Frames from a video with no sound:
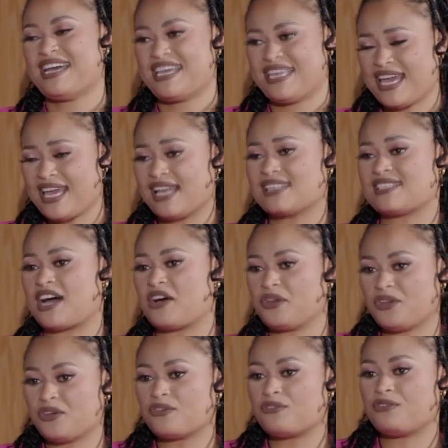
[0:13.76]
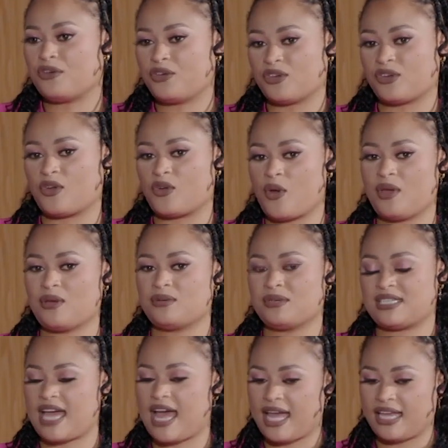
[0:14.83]
yes, how do you feel, you know, knowing which,
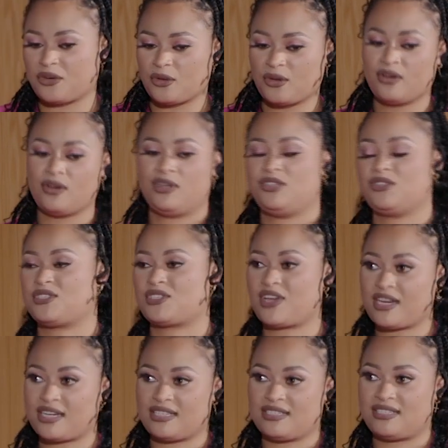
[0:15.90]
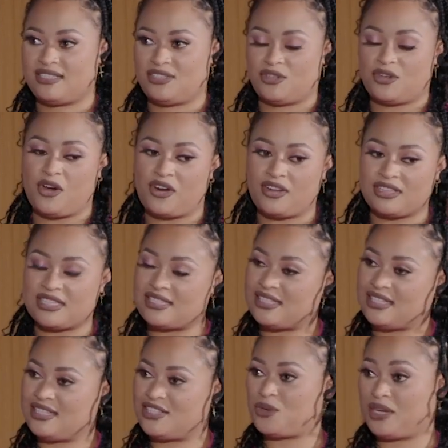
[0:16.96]
you know, you started, you got on the
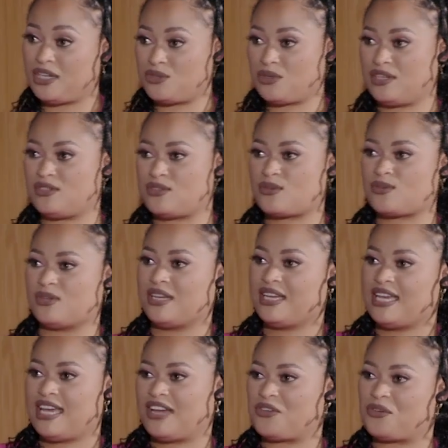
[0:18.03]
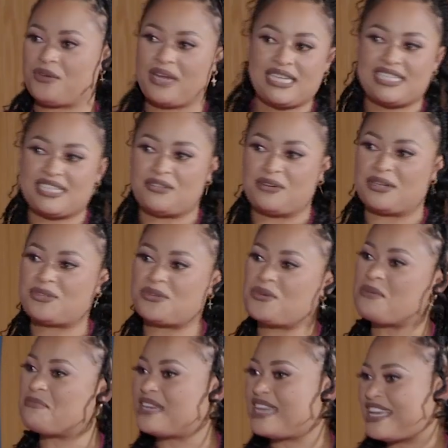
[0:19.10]
scenes 2022, and already you are to
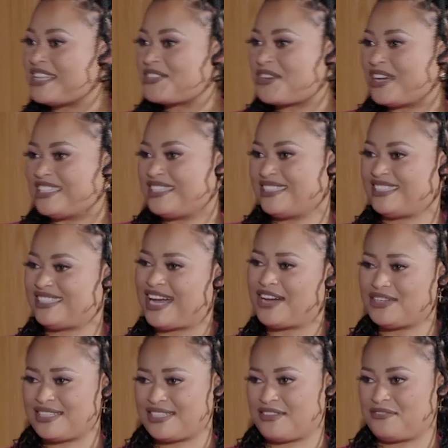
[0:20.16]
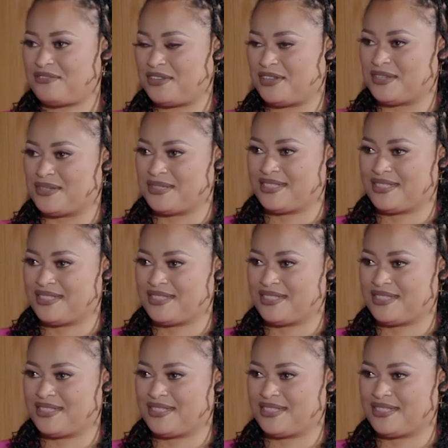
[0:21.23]
nominate, how does that feel?